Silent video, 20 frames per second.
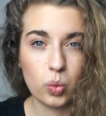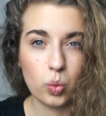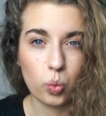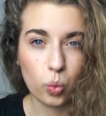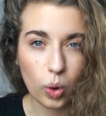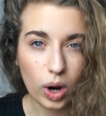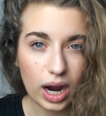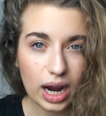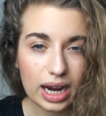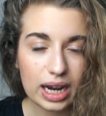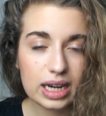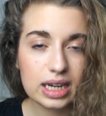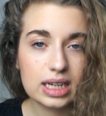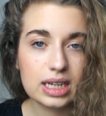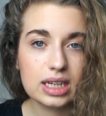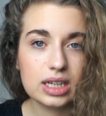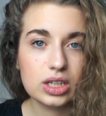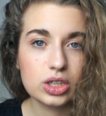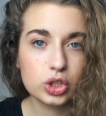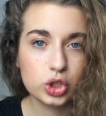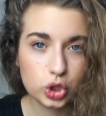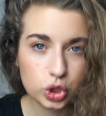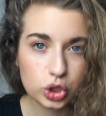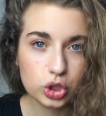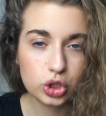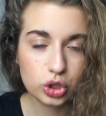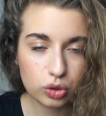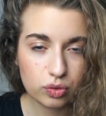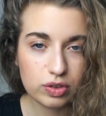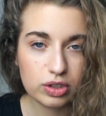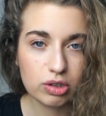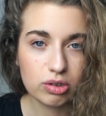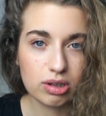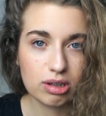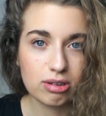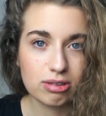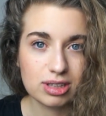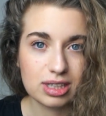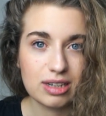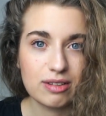Why should you feel
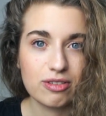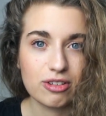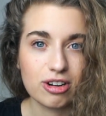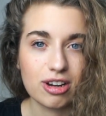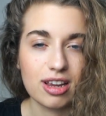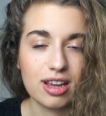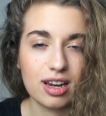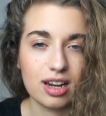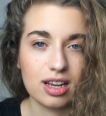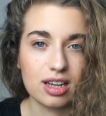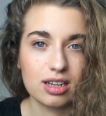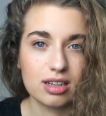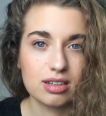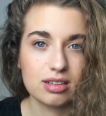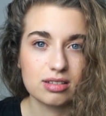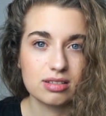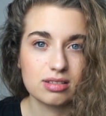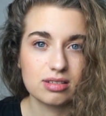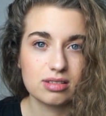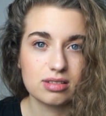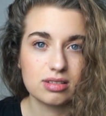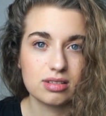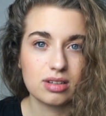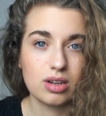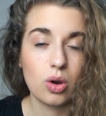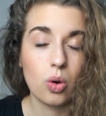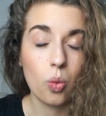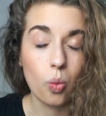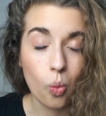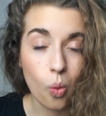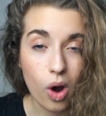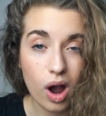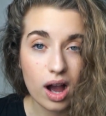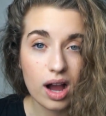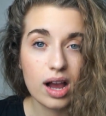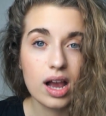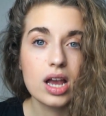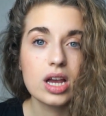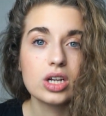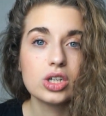guilty for eating?
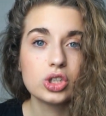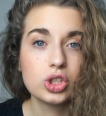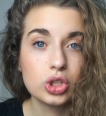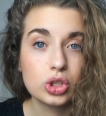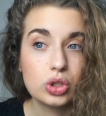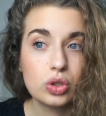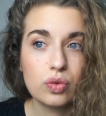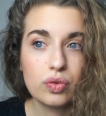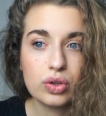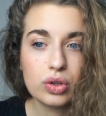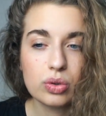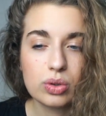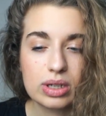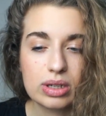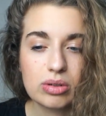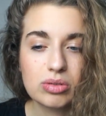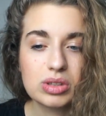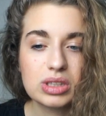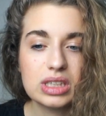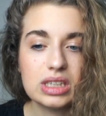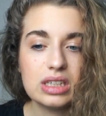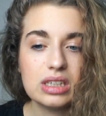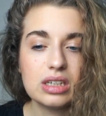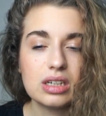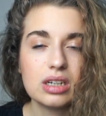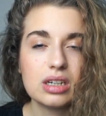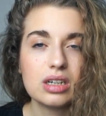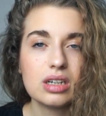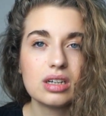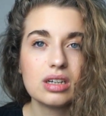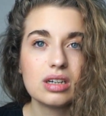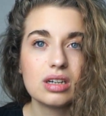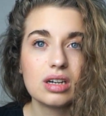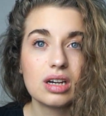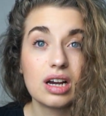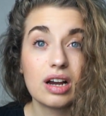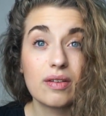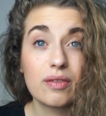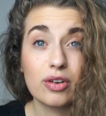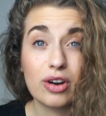Why should you feel guilty
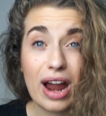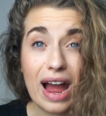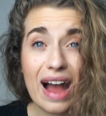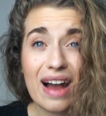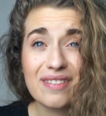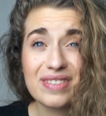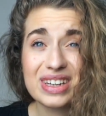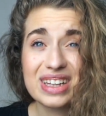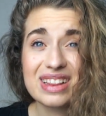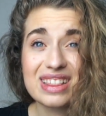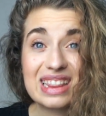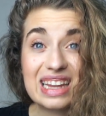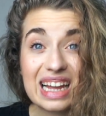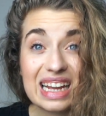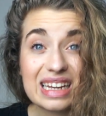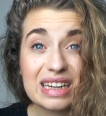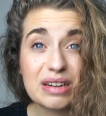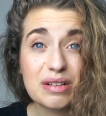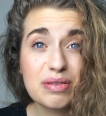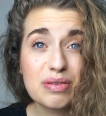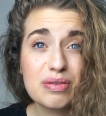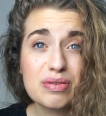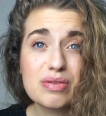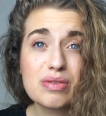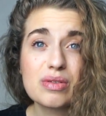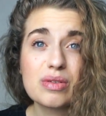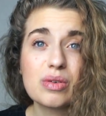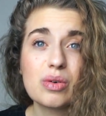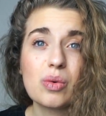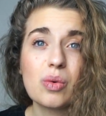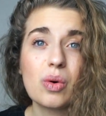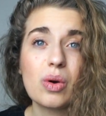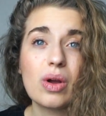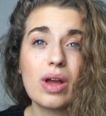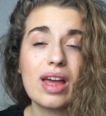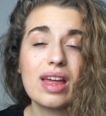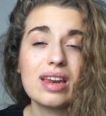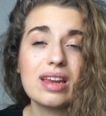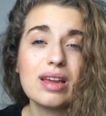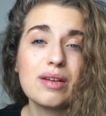for having a life?
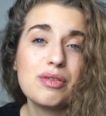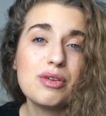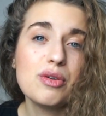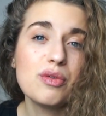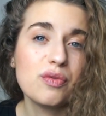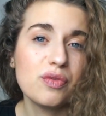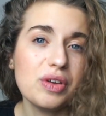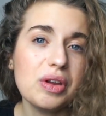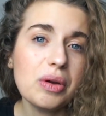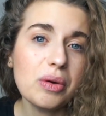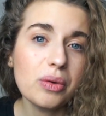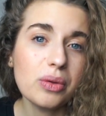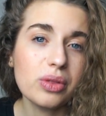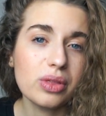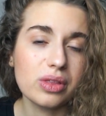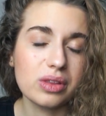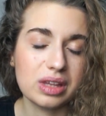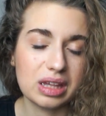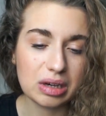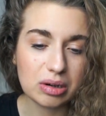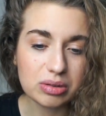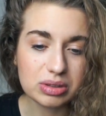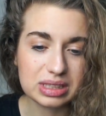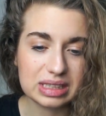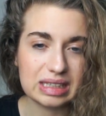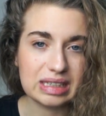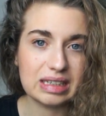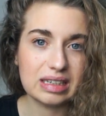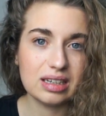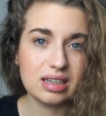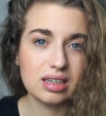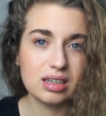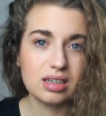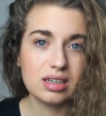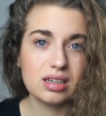And if you feel guilty,